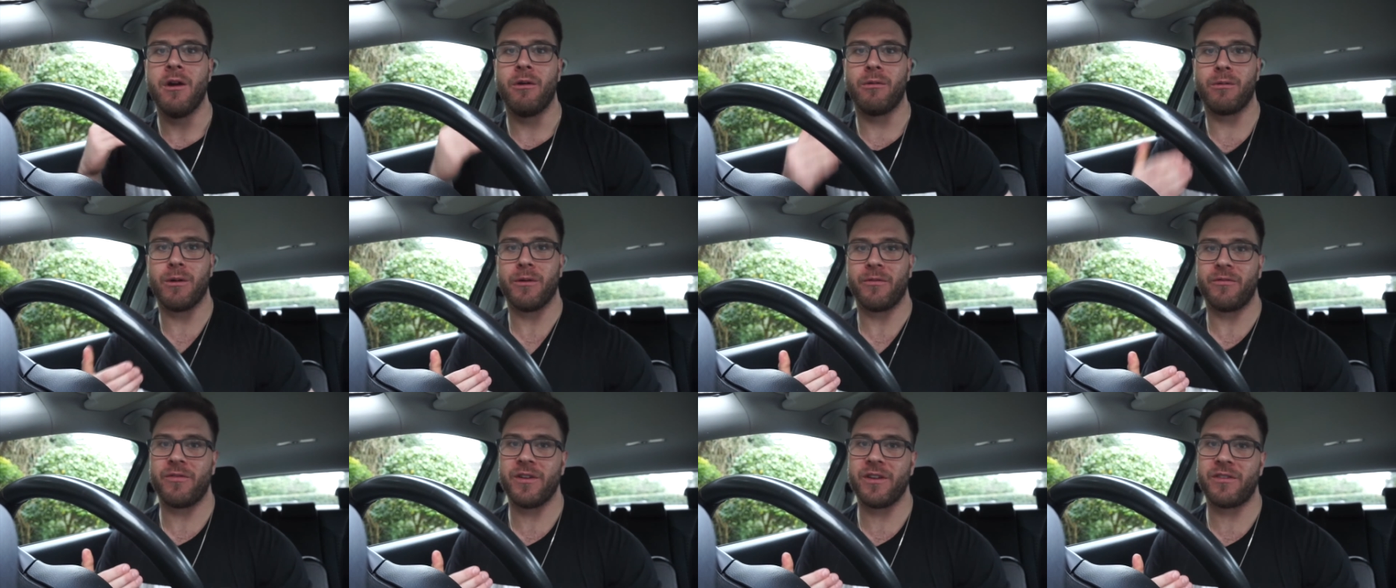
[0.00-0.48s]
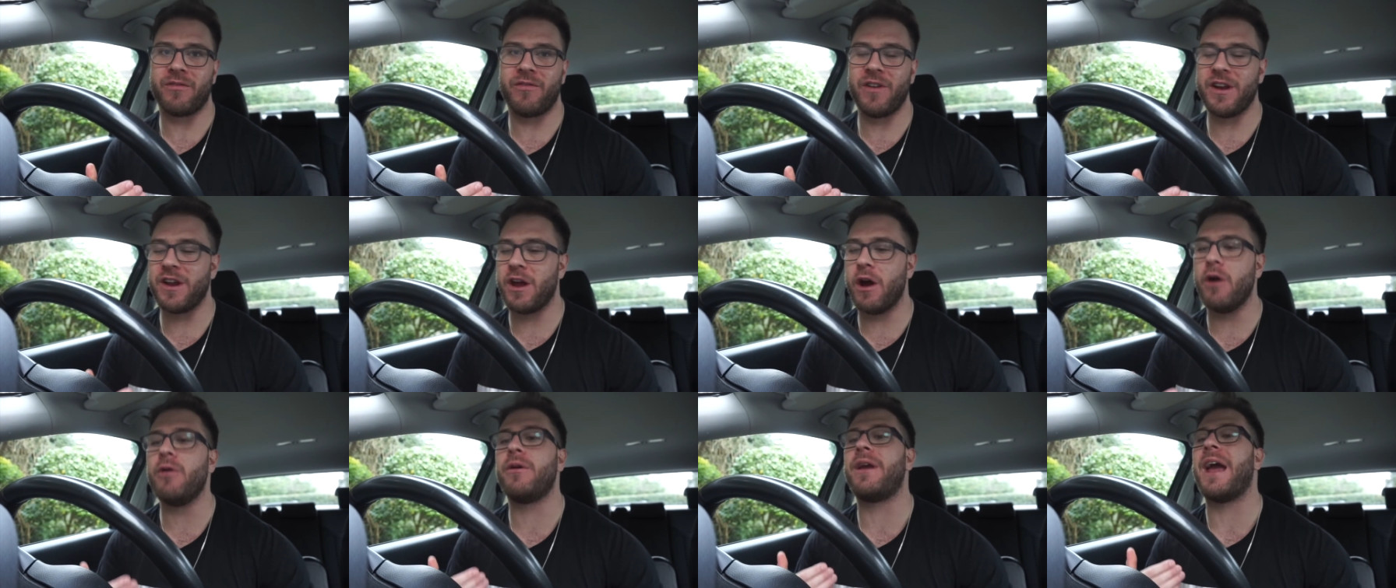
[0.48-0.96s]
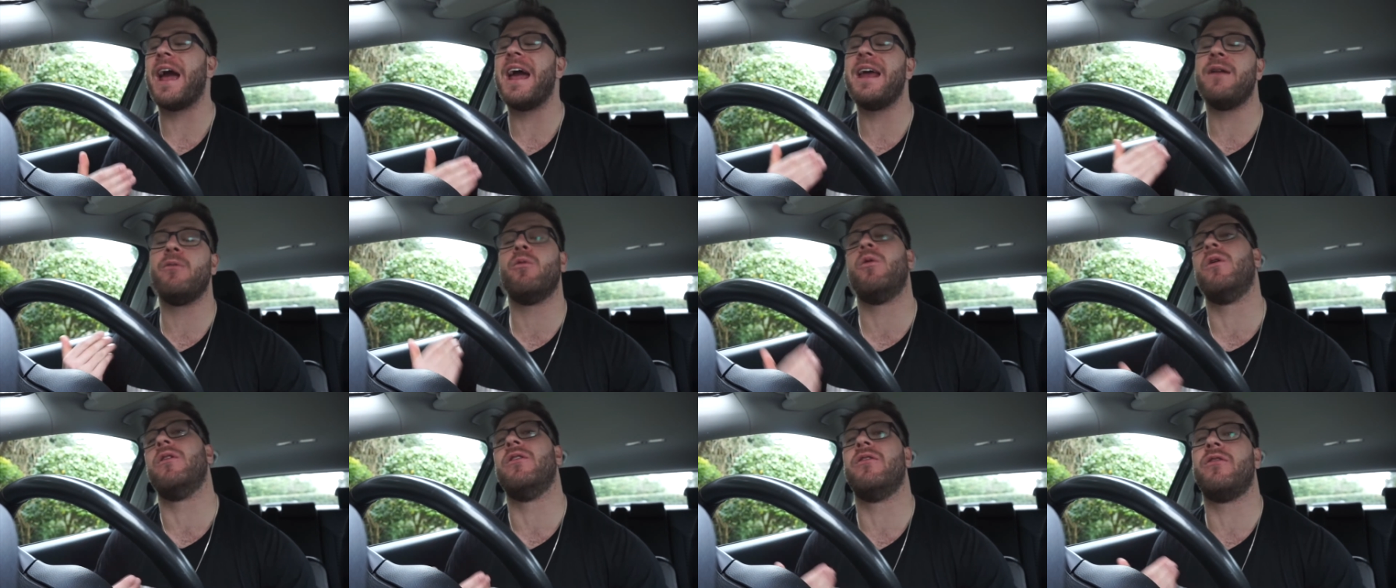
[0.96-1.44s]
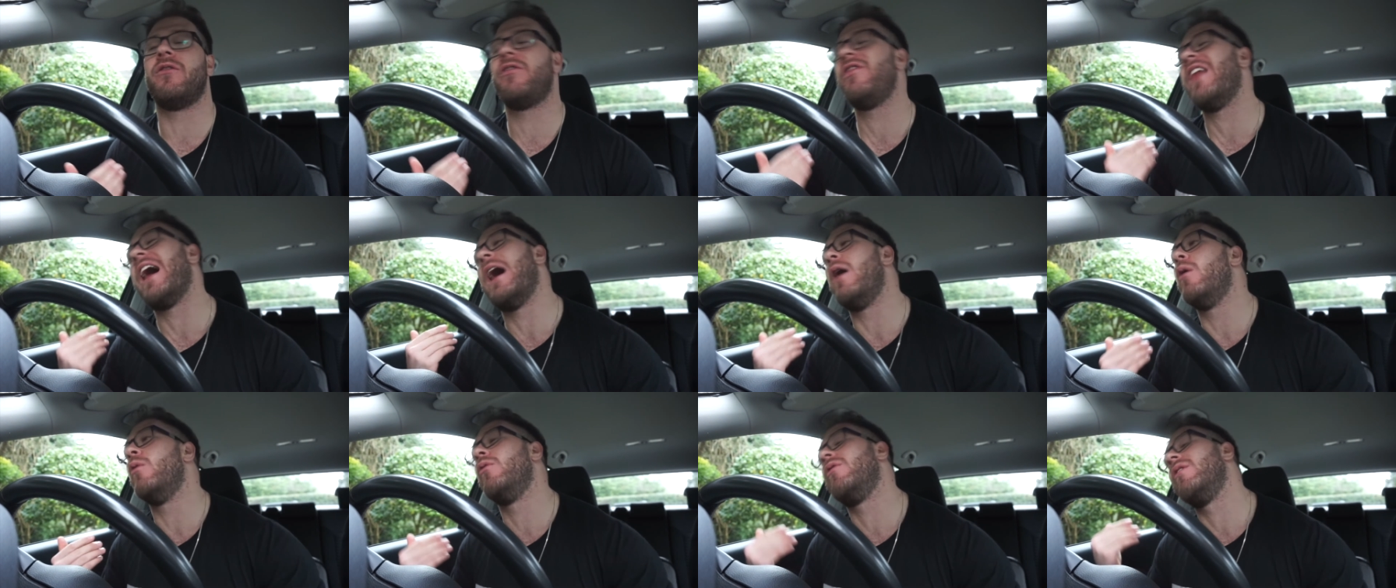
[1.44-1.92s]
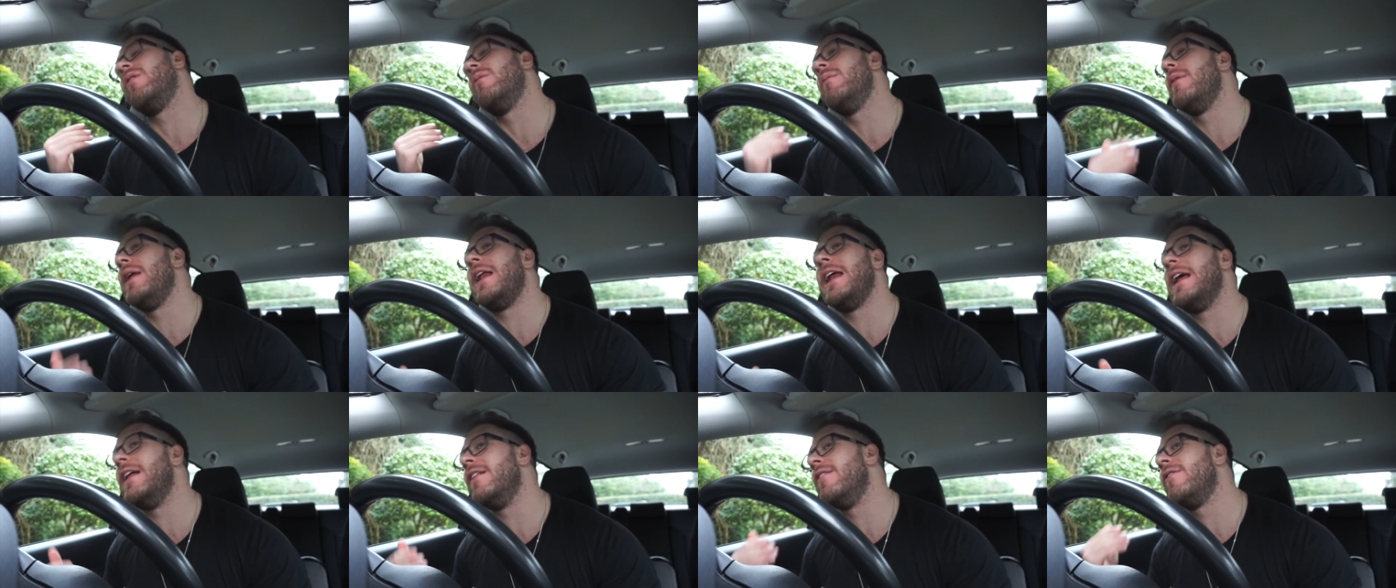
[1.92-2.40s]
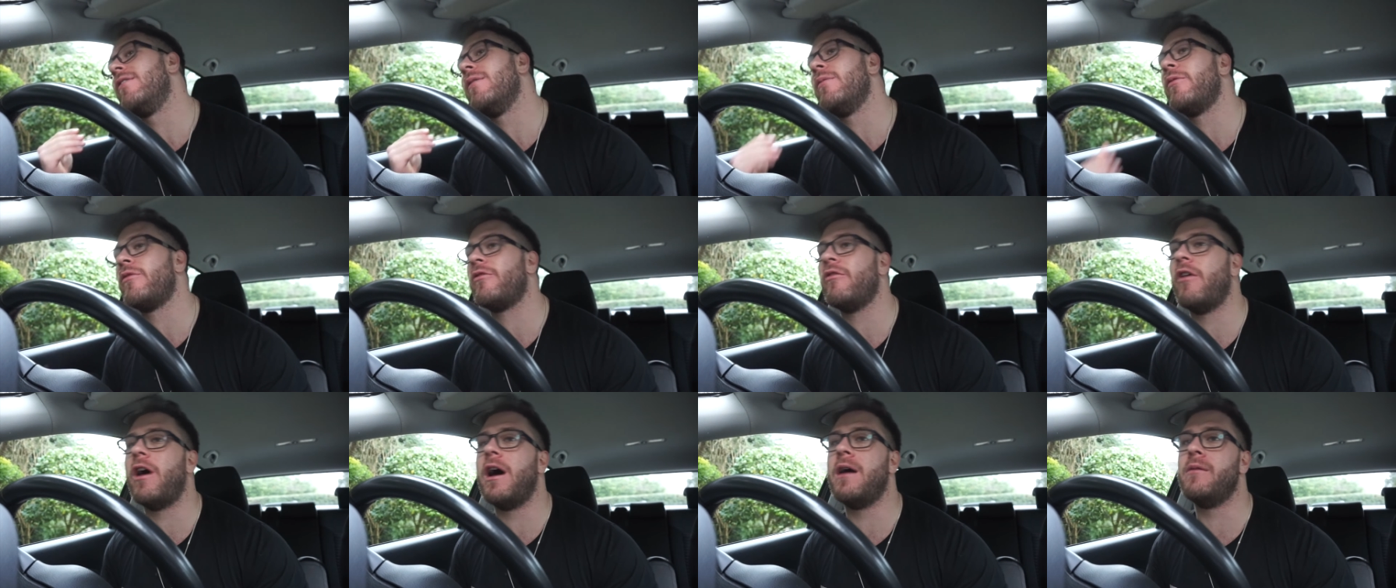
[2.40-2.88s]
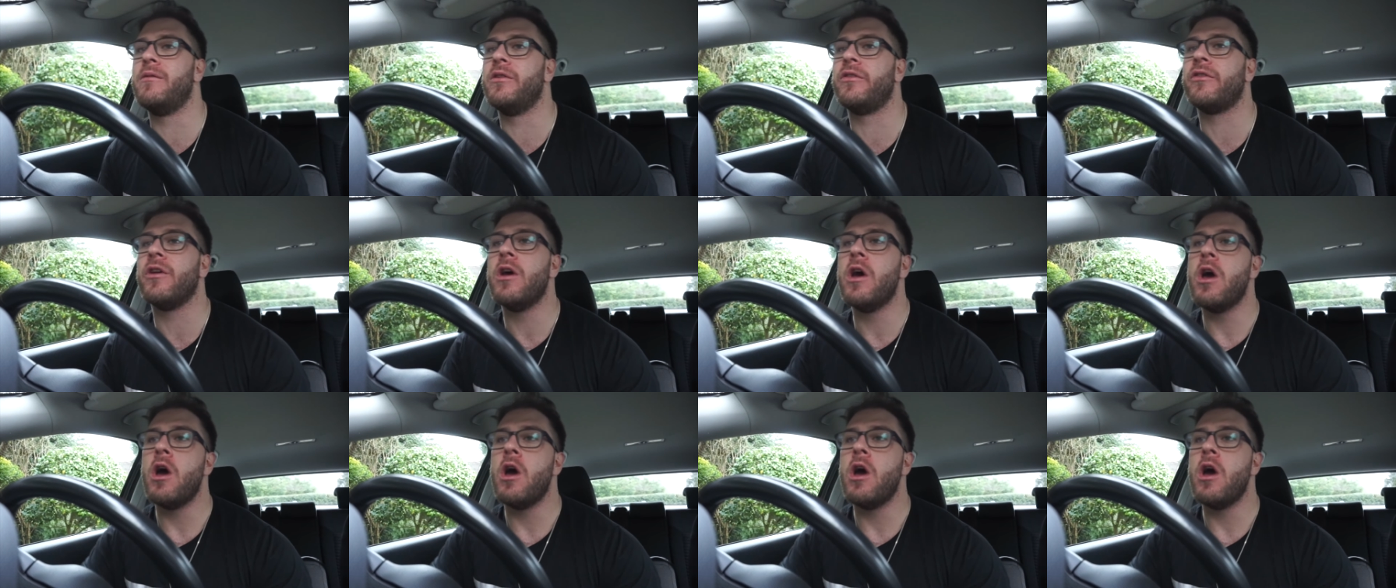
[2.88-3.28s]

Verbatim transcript: with this video, gain 1,000 million subscribers.